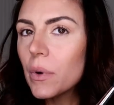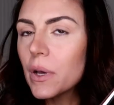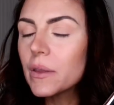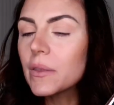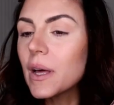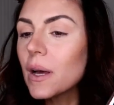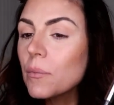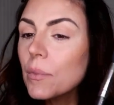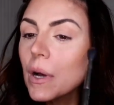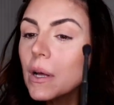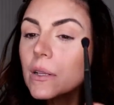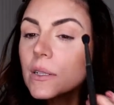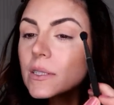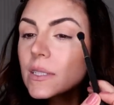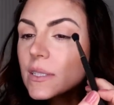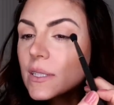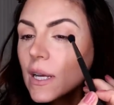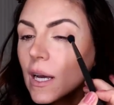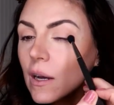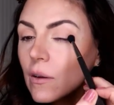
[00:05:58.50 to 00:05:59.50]
but that
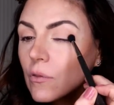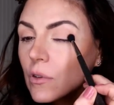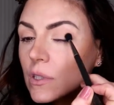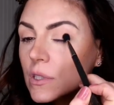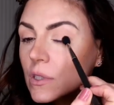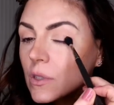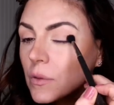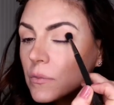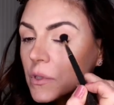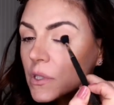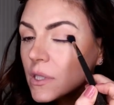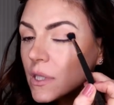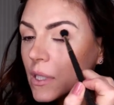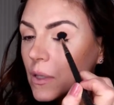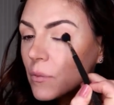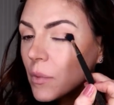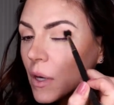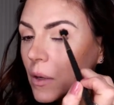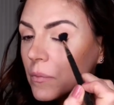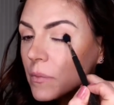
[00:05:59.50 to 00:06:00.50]
palette didn't have one. So I'm just
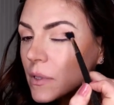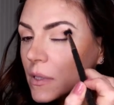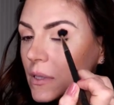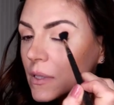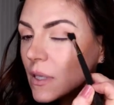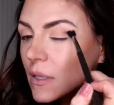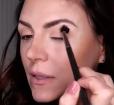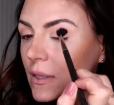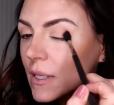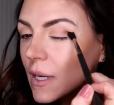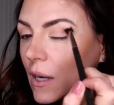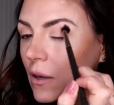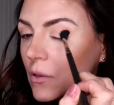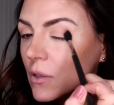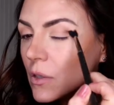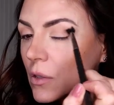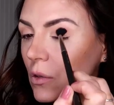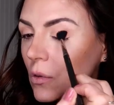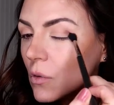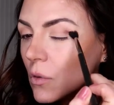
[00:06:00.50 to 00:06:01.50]
gonna pop this on the
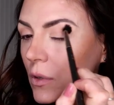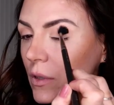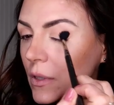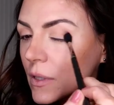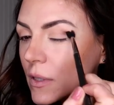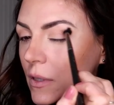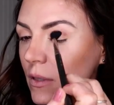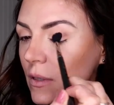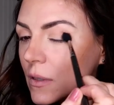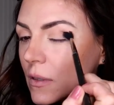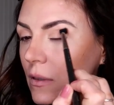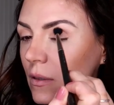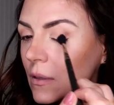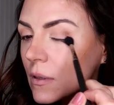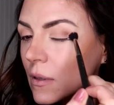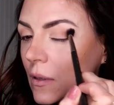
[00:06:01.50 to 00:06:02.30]
outer corner